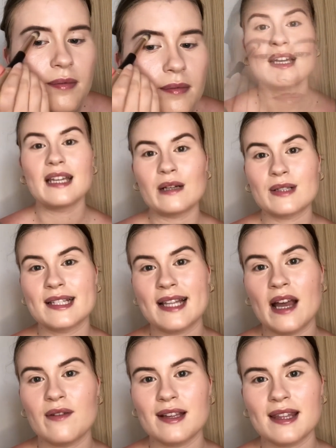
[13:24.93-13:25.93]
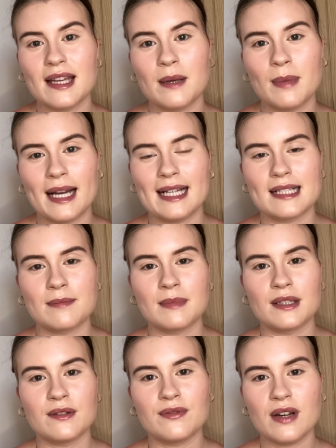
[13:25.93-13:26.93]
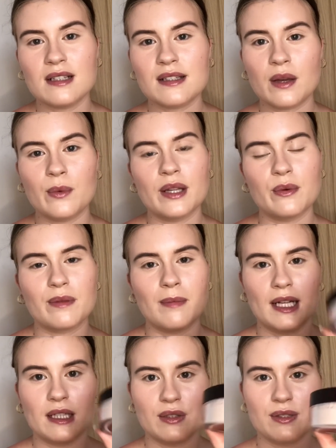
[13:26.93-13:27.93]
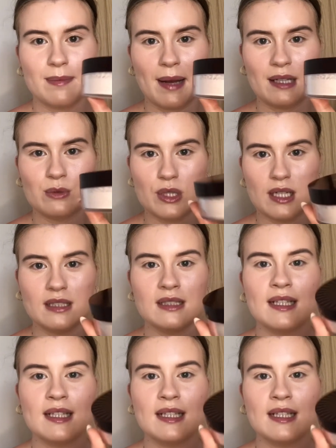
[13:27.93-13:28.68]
Now to set everything in place, I'm going to first go in with my loose powder.